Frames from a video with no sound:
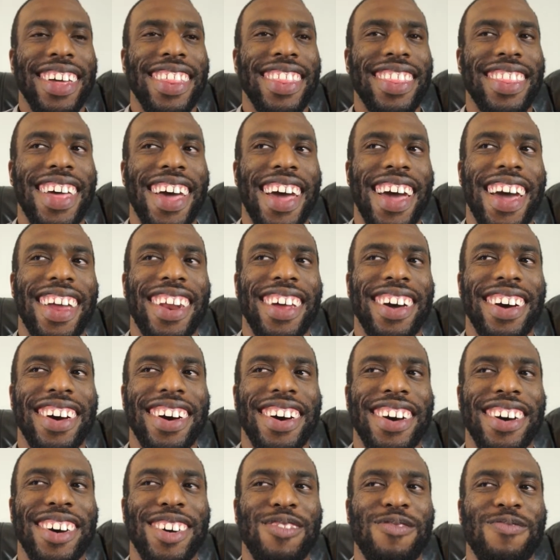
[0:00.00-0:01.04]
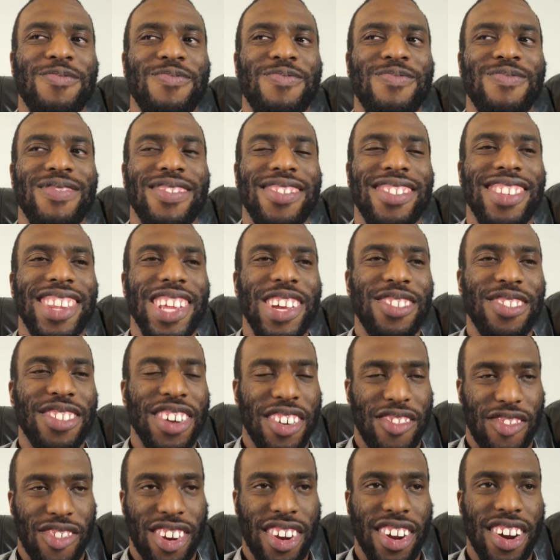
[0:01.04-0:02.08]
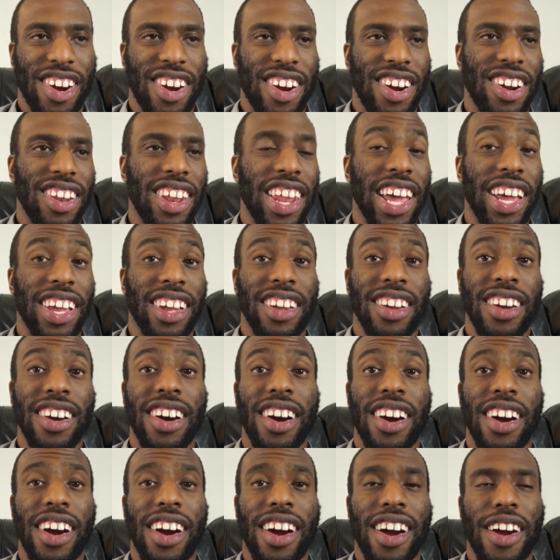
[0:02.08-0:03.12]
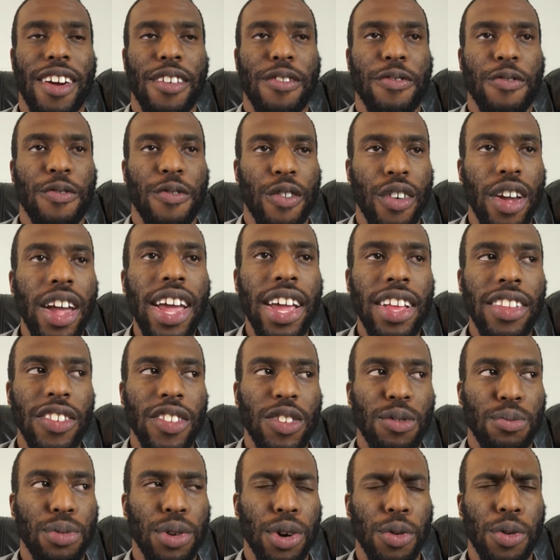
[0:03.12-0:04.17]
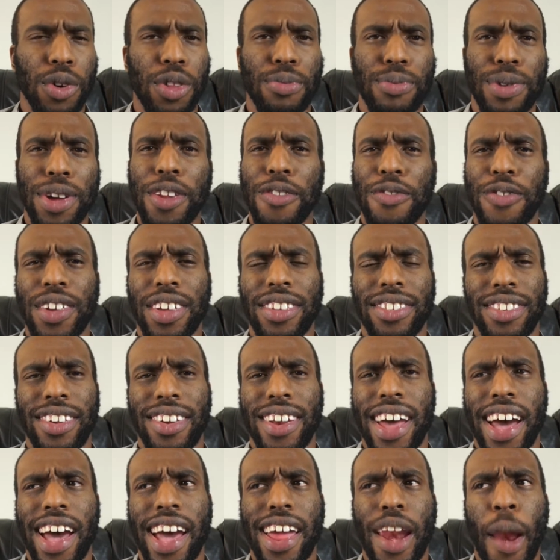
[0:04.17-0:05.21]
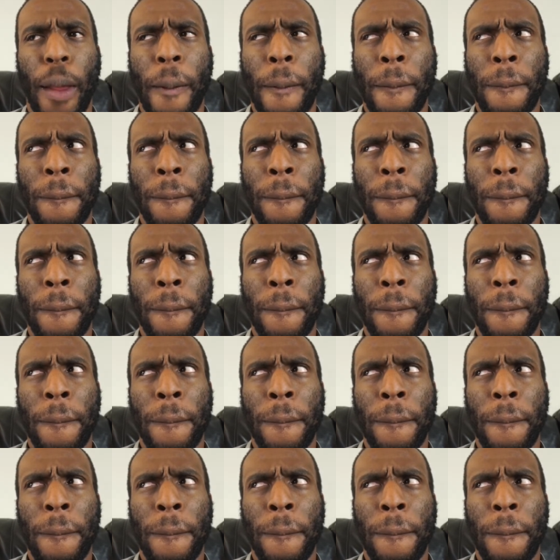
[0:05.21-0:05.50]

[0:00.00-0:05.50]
that Steve Trevor and her like are friends, but with benefits. They're not